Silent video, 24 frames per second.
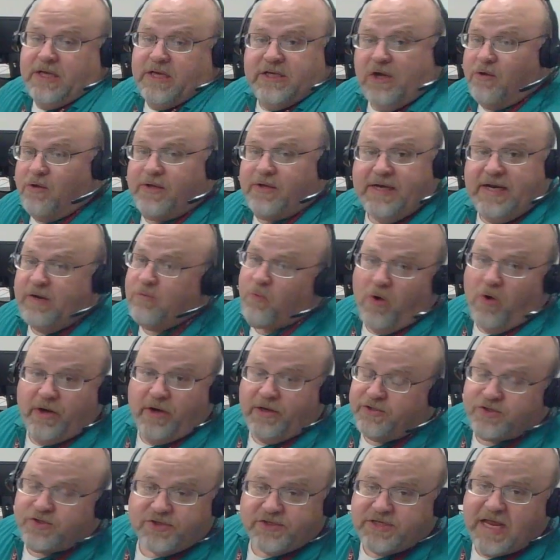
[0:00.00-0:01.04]
You only need one
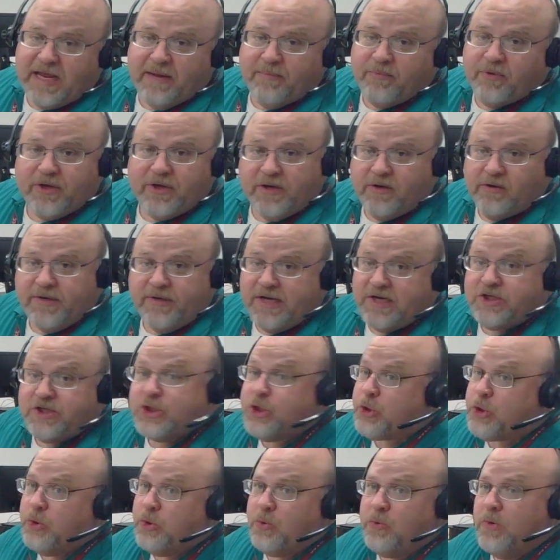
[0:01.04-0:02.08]
at your table. You don't need
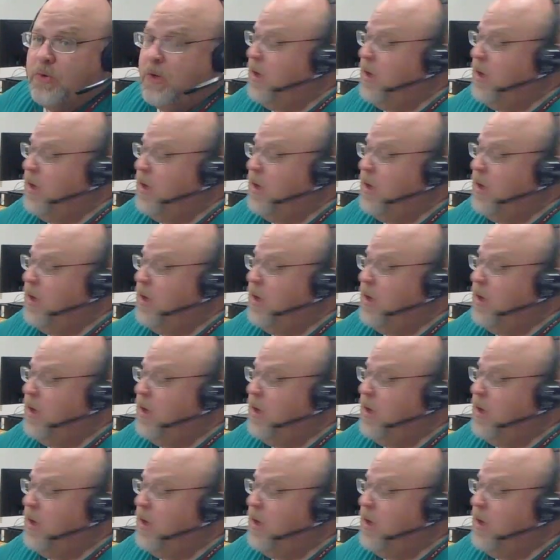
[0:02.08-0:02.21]
2.